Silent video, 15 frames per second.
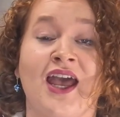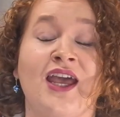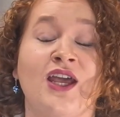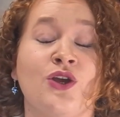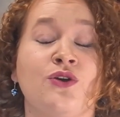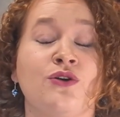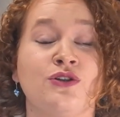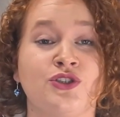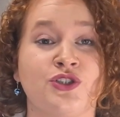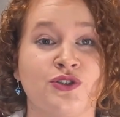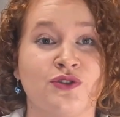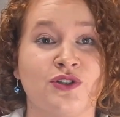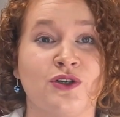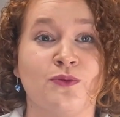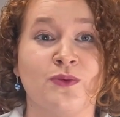A good
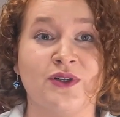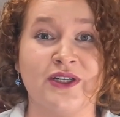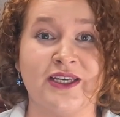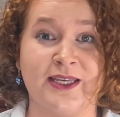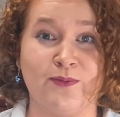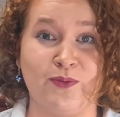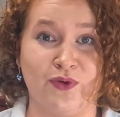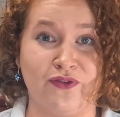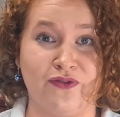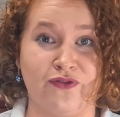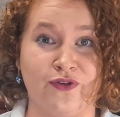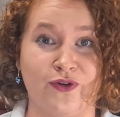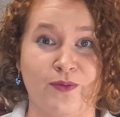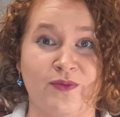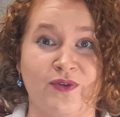jeweller will keep you
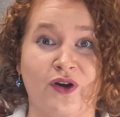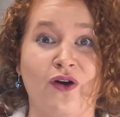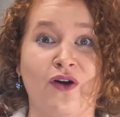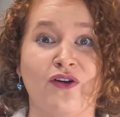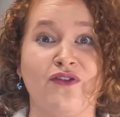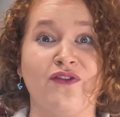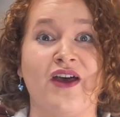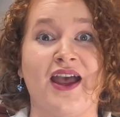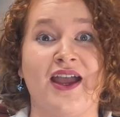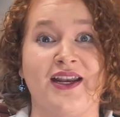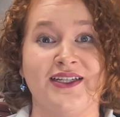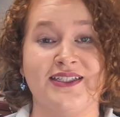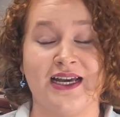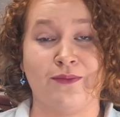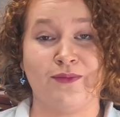informed of
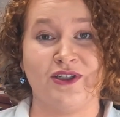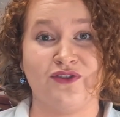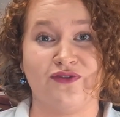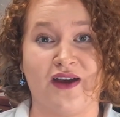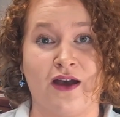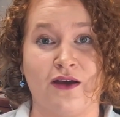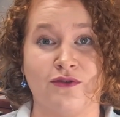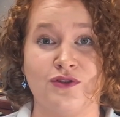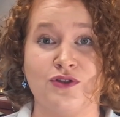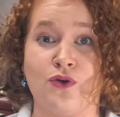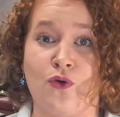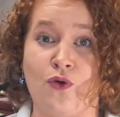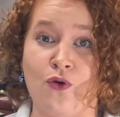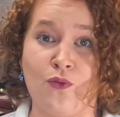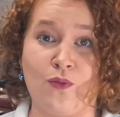any damage found
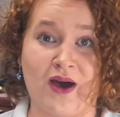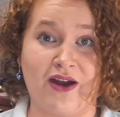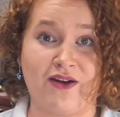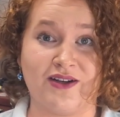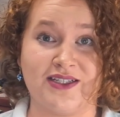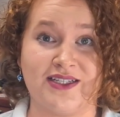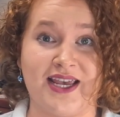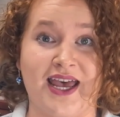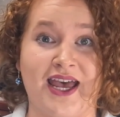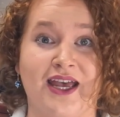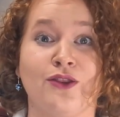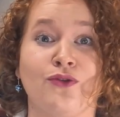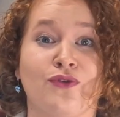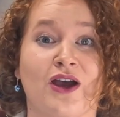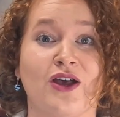or wear and tear
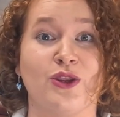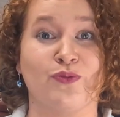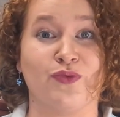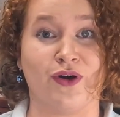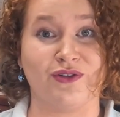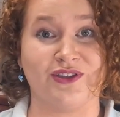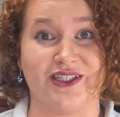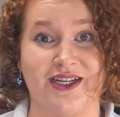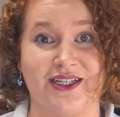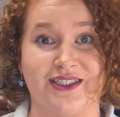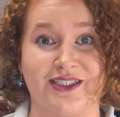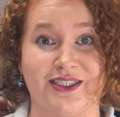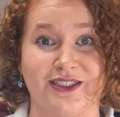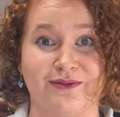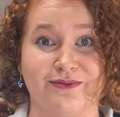throughout the
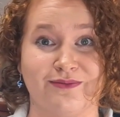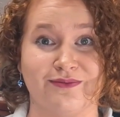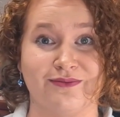process.